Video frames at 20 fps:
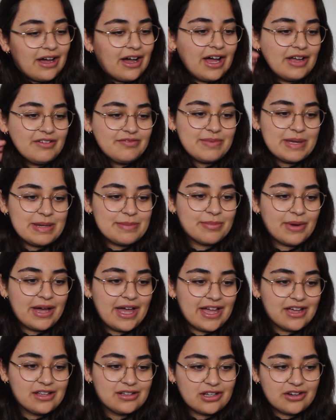I've been
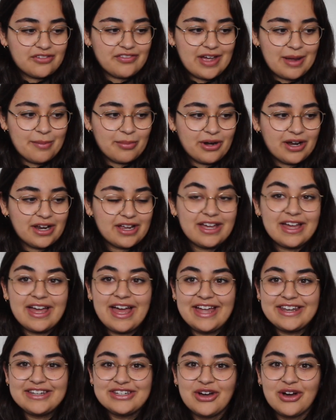buying a lot of fabric
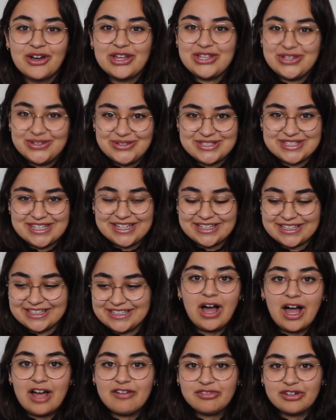and not using
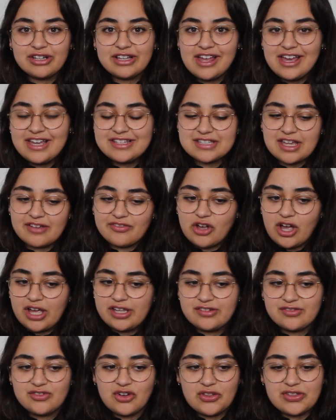it. I've realized I've
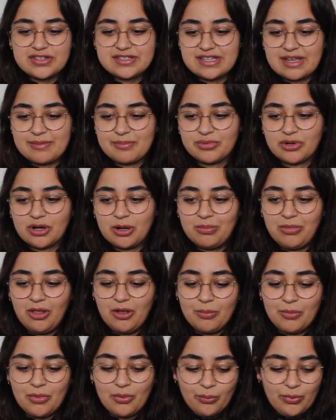kind of got the same
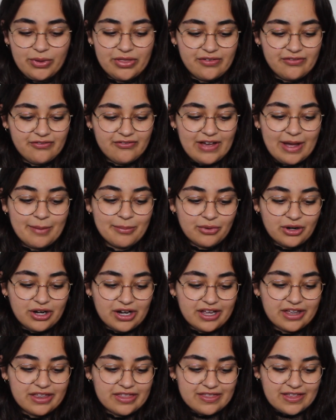problem with
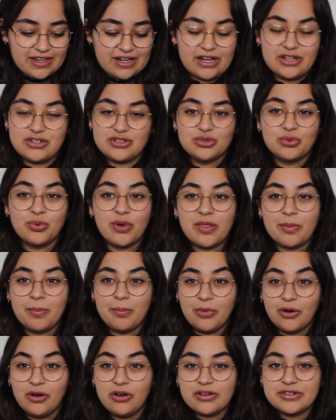fabric that I do
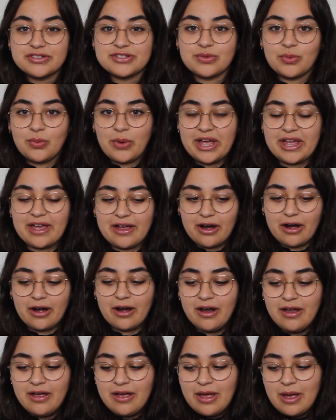with books,
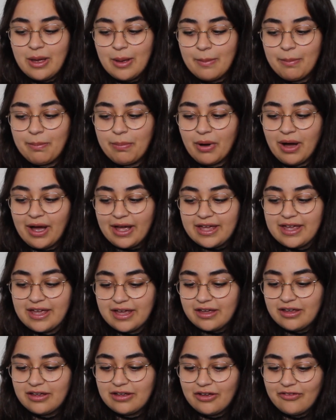where
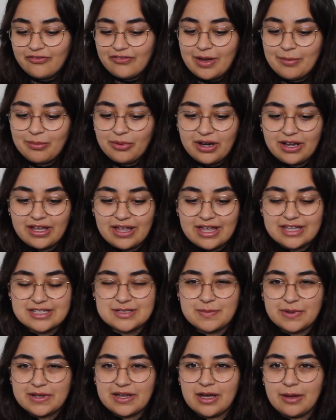buying fabric has
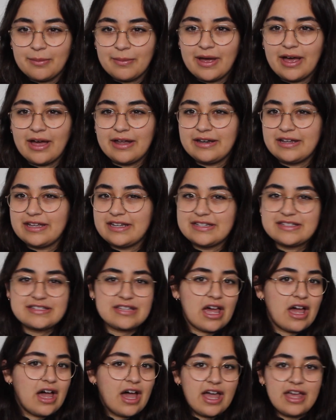become an
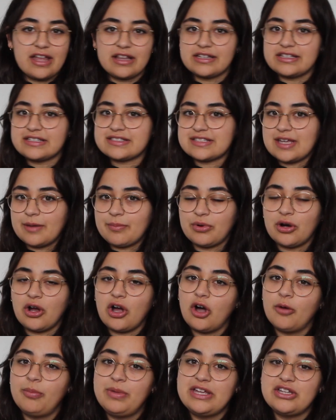entirely separate
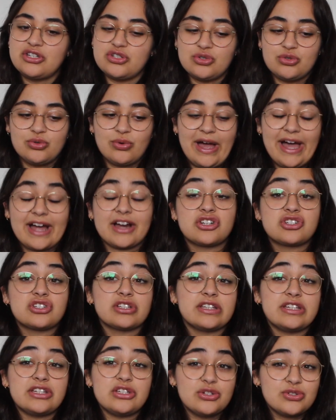hobby to
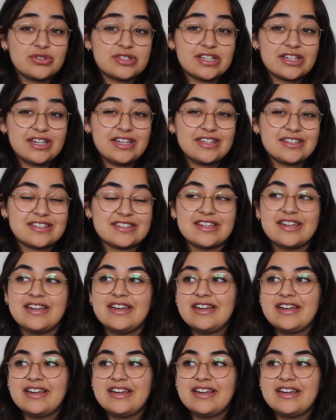actually using it,